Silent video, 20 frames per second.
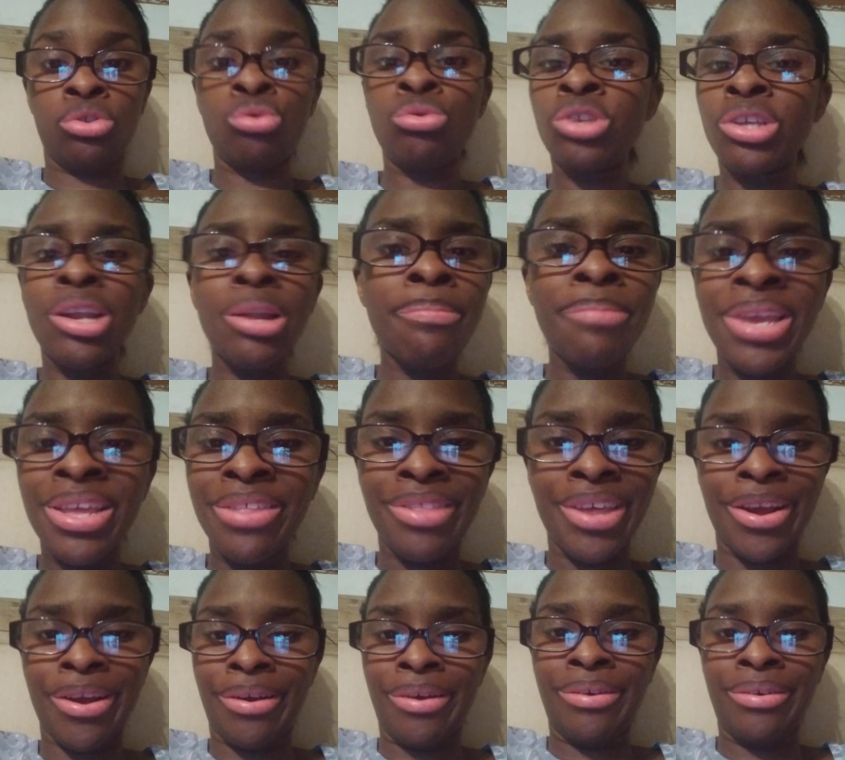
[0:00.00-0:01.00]
Who's gonna be
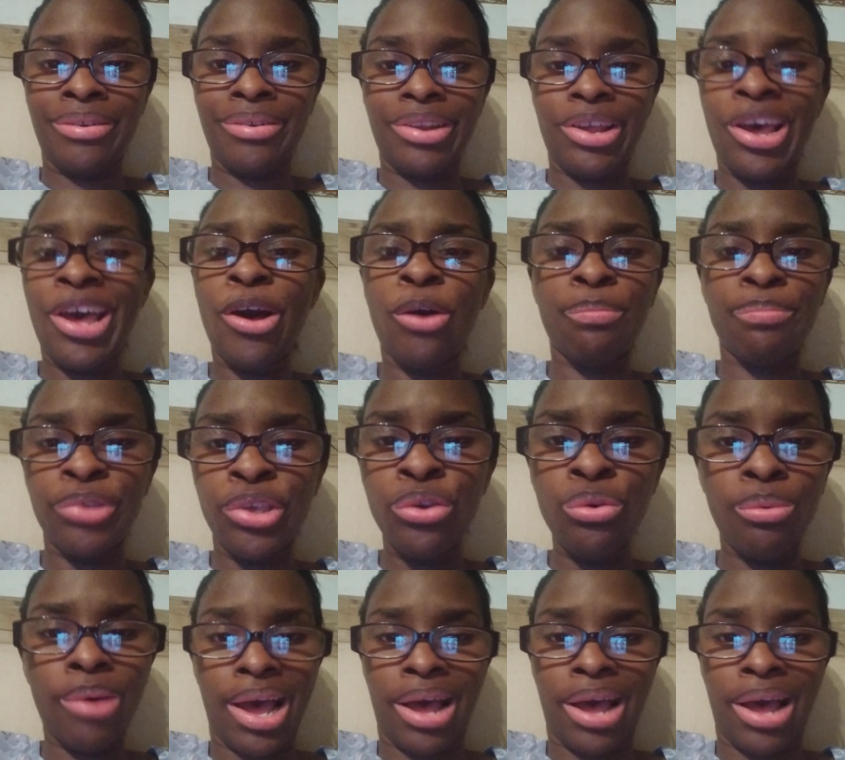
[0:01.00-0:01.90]
there to help you